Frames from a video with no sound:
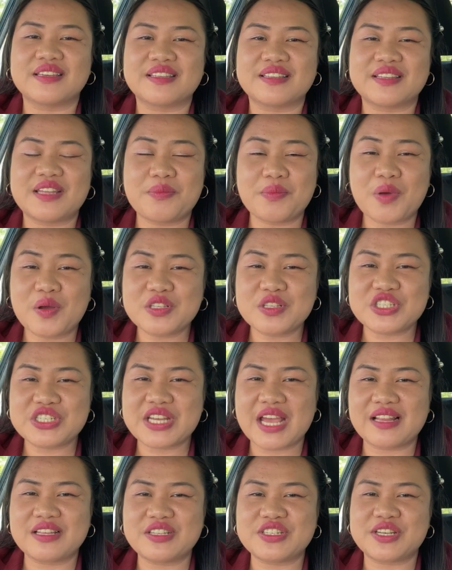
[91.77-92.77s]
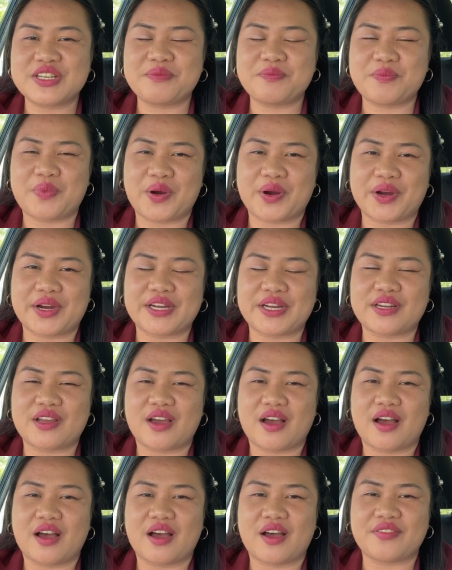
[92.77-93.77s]
the most challenging part
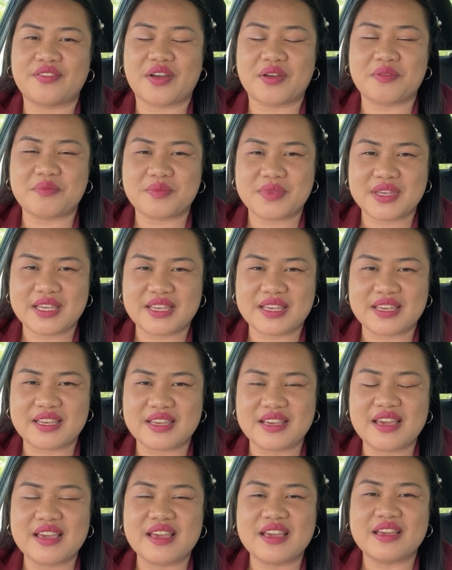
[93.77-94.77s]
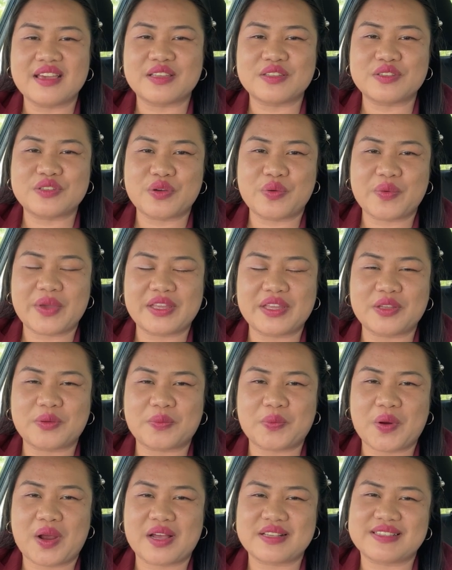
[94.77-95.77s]
of me doing the
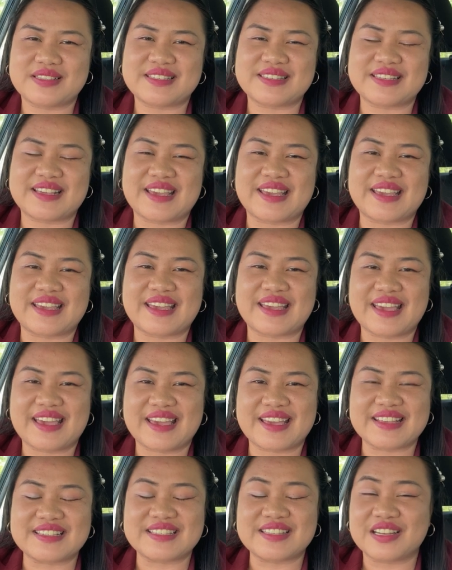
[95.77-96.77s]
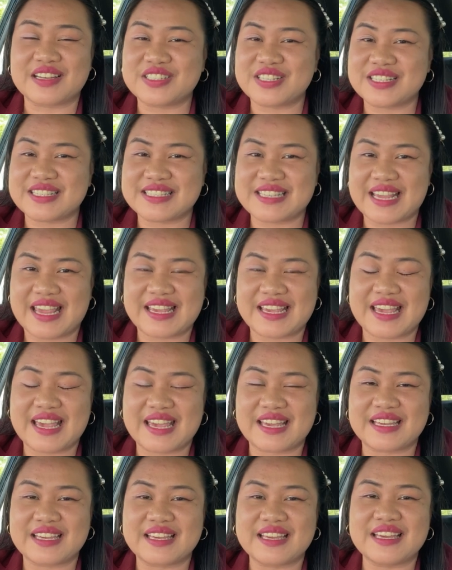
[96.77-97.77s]
processing is not just
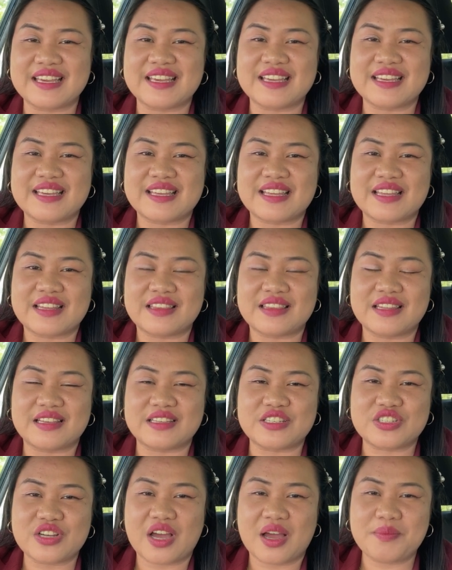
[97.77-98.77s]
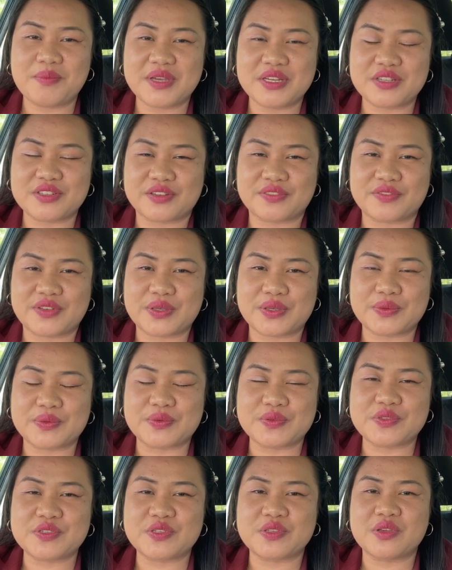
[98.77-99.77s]
taking the job
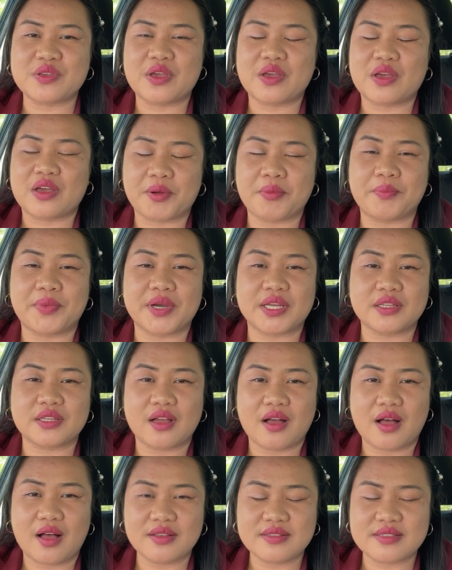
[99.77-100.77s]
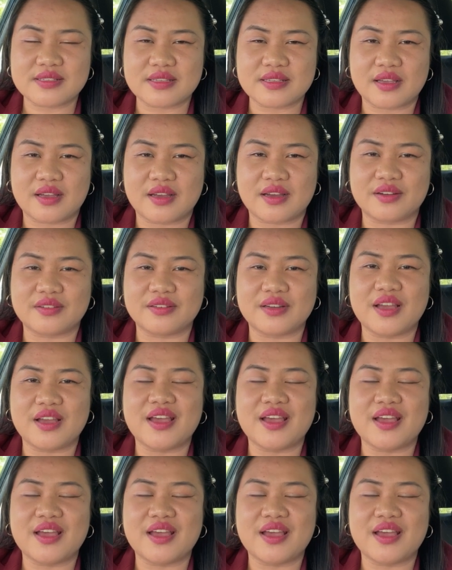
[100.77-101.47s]
interviews but also